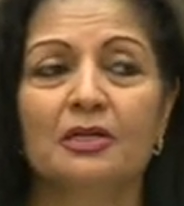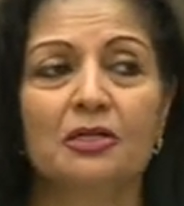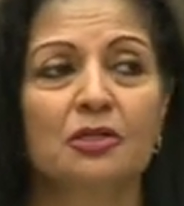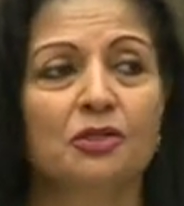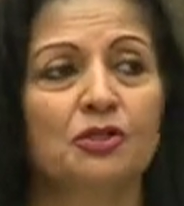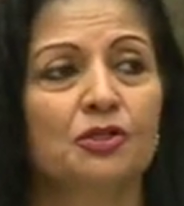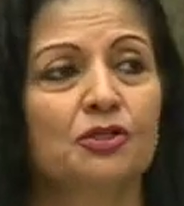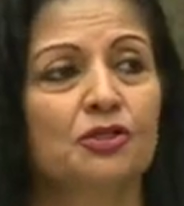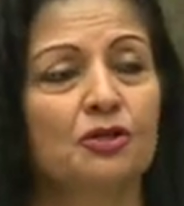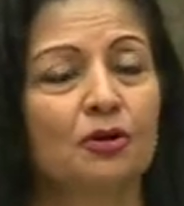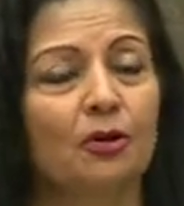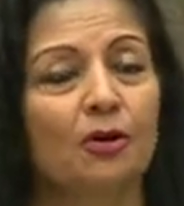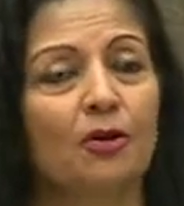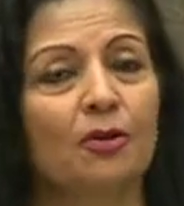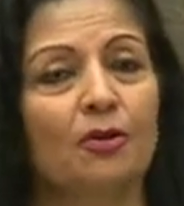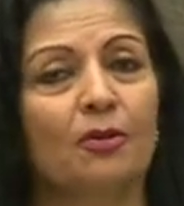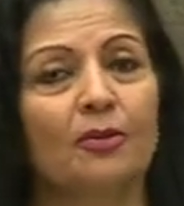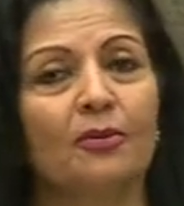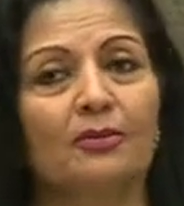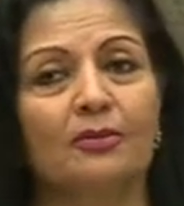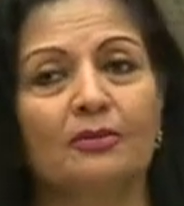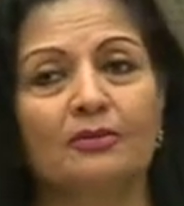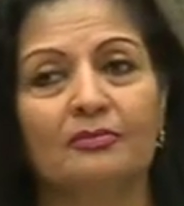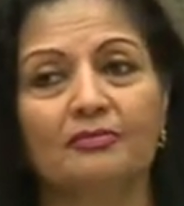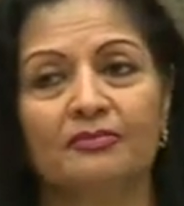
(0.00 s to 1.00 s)
So
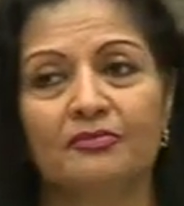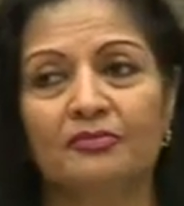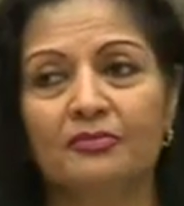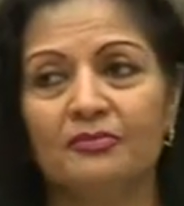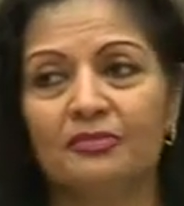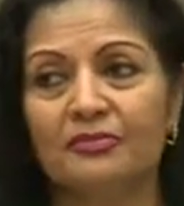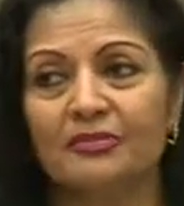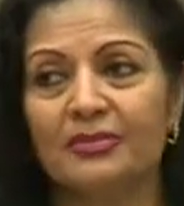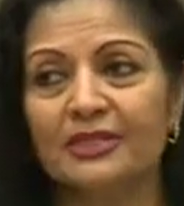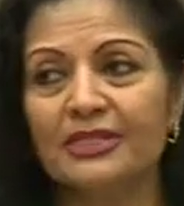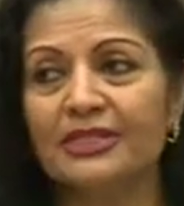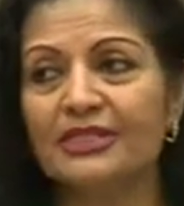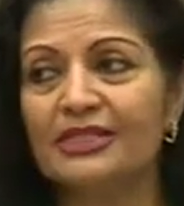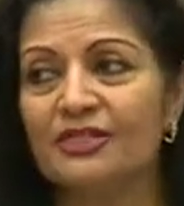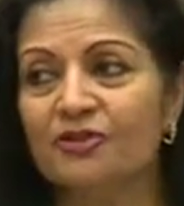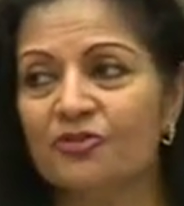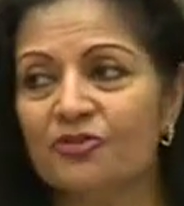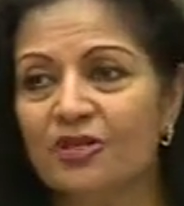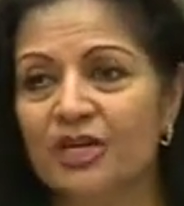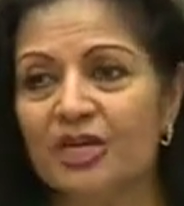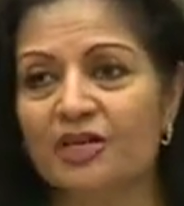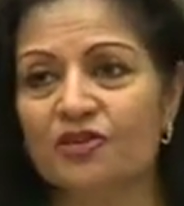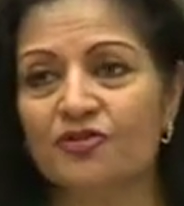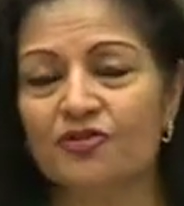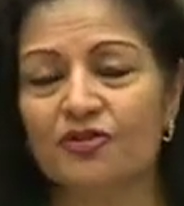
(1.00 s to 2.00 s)
this
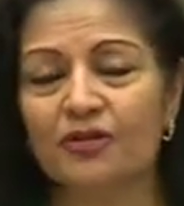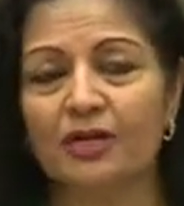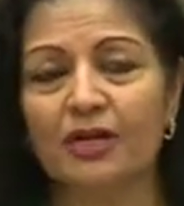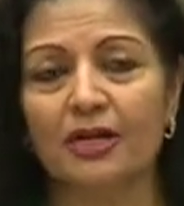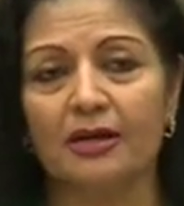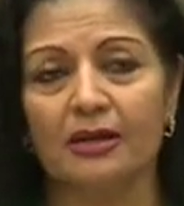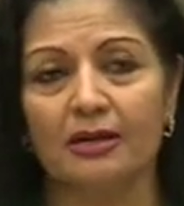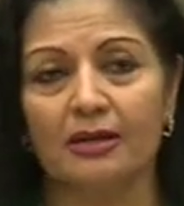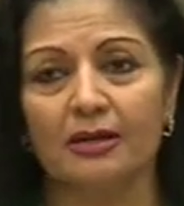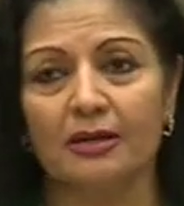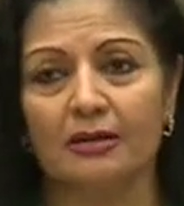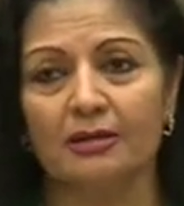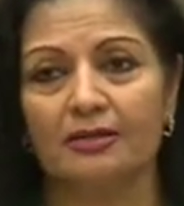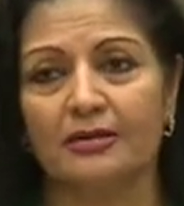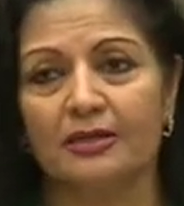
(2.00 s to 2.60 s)
regional